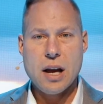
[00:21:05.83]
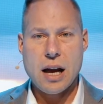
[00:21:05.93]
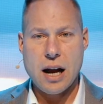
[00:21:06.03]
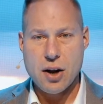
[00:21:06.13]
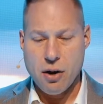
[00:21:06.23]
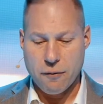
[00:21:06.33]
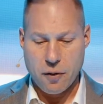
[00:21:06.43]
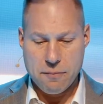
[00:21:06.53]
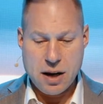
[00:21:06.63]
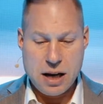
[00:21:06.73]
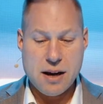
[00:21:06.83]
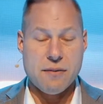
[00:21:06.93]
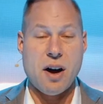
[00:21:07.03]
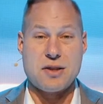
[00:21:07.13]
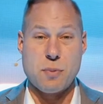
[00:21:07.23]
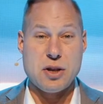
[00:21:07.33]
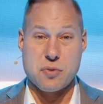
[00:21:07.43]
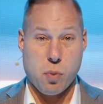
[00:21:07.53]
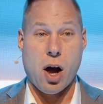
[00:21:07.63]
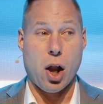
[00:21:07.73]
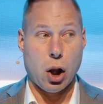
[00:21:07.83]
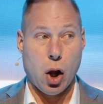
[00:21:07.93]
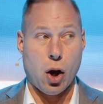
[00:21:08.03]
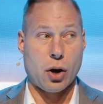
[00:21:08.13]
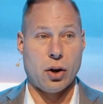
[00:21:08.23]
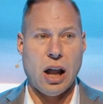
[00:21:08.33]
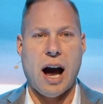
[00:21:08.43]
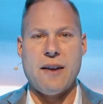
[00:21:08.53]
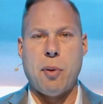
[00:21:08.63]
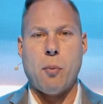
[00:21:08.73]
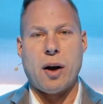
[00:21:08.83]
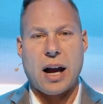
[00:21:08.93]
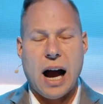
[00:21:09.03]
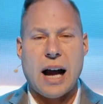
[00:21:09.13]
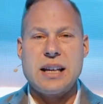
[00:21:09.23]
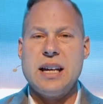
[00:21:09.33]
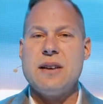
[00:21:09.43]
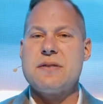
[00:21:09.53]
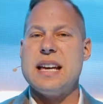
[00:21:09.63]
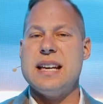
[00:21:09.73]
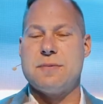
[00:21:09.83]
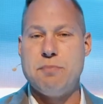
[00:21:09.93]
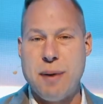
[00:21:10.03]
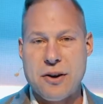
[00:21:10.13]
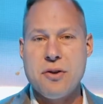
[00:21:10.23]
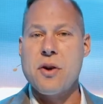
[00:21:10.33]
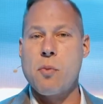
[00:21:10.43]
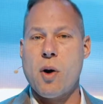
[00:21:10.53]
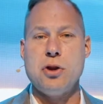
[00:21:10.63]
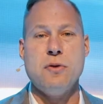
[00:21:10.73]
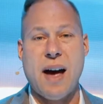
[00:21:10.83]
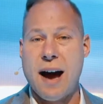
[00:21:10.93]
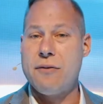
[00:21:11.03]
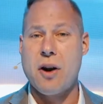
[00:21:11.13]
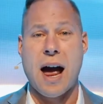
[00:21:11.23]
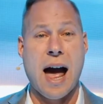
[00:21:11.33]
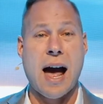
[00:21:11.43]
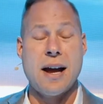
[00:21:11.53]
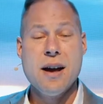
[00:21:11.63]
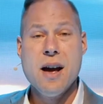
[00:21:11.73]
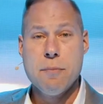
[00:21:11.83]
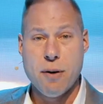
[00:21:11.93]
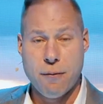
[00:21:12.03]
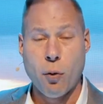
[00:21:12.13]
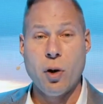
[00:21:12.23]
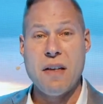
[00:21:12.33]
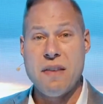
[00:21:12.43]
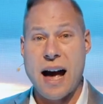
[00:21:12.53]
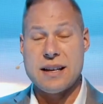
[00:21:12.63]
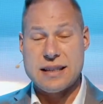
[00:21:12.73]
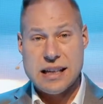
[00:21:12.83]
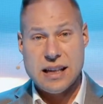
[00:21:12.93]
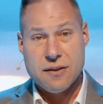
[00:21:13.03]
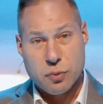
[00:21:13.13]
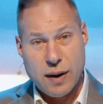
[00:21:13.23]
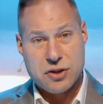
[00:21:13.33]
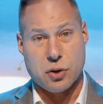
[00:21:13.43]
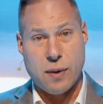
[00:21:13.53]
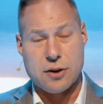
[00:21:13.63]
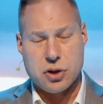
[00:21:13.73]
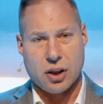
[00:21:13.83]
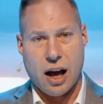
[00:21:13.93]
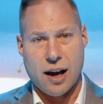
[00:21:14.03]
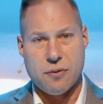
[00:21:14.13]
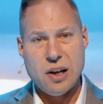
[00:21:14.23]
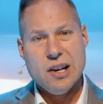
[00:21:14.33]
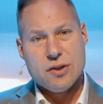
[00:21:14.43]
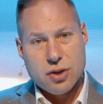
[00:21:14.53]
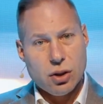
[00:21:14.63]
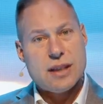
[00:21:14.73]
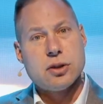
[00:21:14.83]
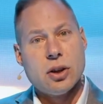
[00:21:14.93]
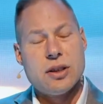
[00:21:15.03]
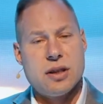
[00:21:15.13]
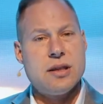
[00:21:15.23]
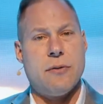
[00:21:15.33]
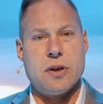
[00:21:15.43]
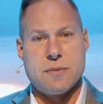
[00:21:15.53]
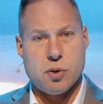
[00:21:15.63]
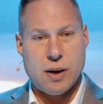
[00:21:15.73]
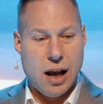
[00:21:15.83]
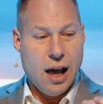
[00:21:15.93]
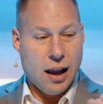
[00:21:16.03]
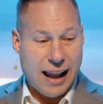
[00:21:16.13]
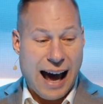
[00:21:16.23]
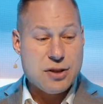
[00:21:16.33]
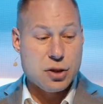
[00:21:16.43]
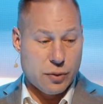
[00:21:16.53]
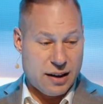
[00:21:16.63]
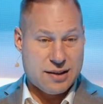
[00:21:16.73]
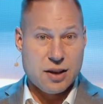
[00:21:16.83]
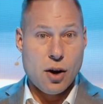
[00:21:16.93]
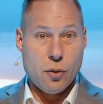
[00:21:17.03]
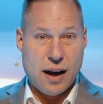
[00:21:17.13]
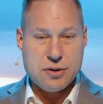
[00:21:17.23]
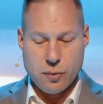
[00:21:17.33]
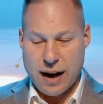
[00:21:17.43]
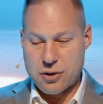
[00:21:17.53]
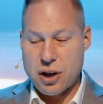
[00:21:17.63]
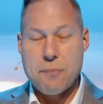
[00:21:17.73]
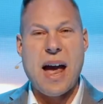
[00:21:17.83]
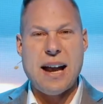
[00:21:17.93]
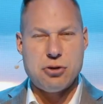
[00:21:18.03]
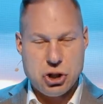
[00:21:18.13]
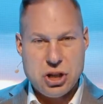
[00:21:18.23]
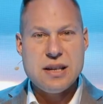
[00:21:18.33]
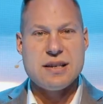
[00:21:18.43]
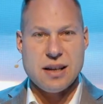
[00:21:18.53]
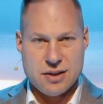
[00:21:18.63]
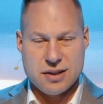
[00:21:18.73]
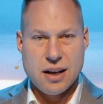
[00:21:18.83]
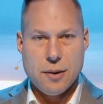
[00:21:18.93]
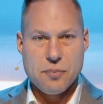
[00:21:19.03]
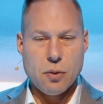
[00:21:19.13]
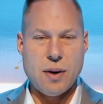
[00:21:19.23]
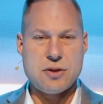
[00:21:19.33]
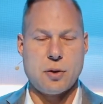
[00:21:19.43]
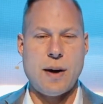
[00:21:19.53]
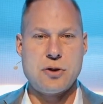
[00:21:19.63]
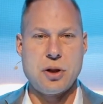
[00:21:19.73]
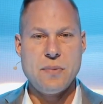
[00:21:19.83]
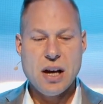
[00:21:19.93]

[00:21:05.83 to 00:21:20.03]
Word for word: And I know for many of us, we just want longer life. But what God gives is better than what you've ever had before, and that is He gives resurrection life. So let's look at the difference between Lazarus' resurrection and Jesus' resurrection.